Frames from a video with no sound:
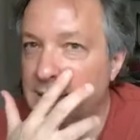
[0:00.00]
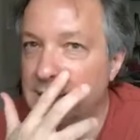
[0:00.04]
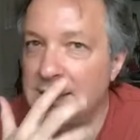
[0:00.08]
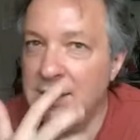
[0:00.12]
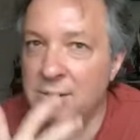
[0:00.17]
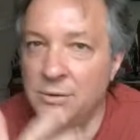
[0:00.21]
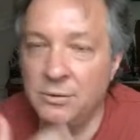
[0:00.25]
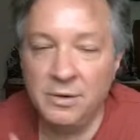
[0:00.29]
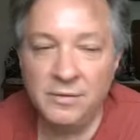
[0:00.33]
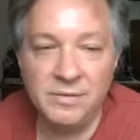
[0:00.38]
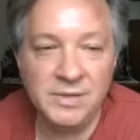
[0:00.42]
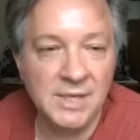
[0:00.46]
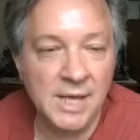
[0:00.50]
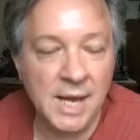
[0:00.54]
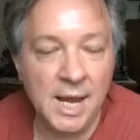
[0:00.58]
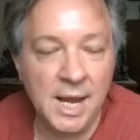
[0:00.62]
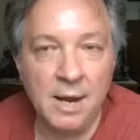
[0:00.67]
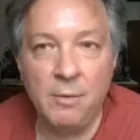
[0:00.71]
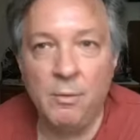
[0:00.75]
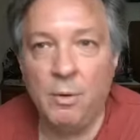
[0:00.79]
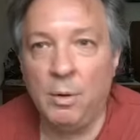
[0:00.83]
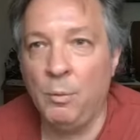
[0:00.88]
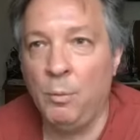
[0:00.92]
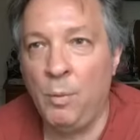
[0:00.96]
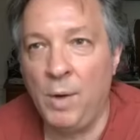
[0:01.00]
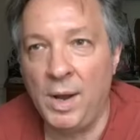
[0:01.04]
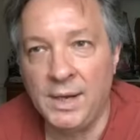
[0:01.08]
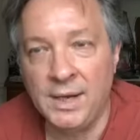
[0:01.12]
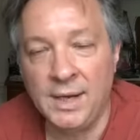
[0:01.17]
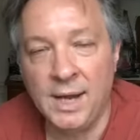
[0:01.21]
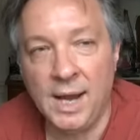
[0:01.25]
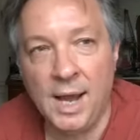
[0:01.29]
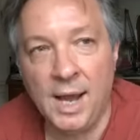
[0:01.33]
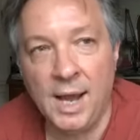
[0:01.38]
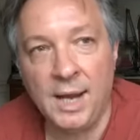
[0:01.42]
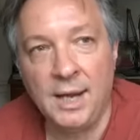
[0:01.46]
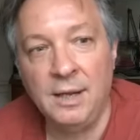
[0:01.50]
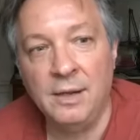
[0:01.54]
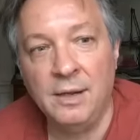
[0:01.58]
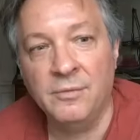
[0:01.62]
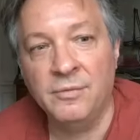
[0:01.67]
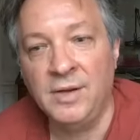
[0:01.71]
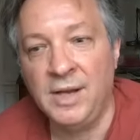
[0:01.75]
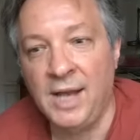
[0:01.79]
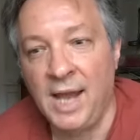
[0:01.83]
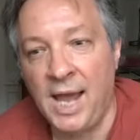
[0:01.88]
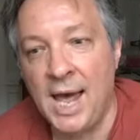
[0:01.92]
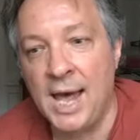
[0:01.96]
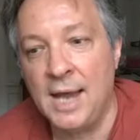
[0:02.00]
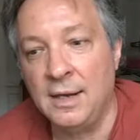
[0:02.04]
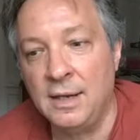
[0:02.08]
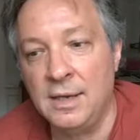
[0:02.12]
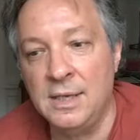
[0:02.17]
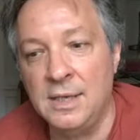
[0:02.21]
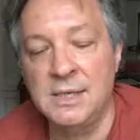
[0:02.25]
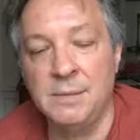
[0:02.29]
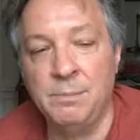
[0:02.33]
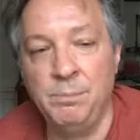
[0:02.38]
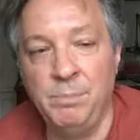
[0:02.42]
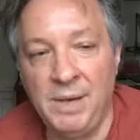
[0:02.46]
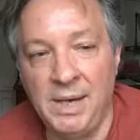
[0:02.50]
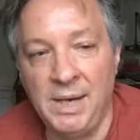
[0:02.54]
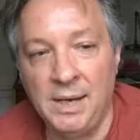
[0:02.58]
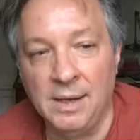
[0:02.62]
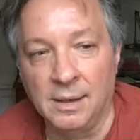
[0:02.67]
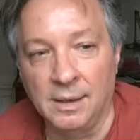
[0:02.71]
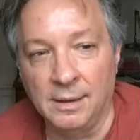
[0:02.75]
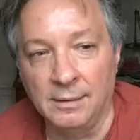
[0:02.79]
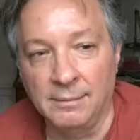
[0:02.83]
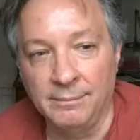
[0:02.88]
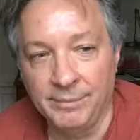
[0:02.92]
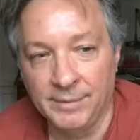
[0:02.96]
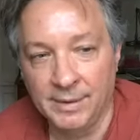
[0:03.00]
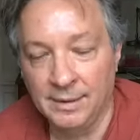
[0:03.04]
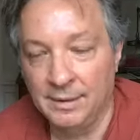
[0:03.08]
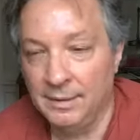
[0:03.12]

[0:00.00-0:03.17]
sort of saying, well, what kind of cat is a beagle?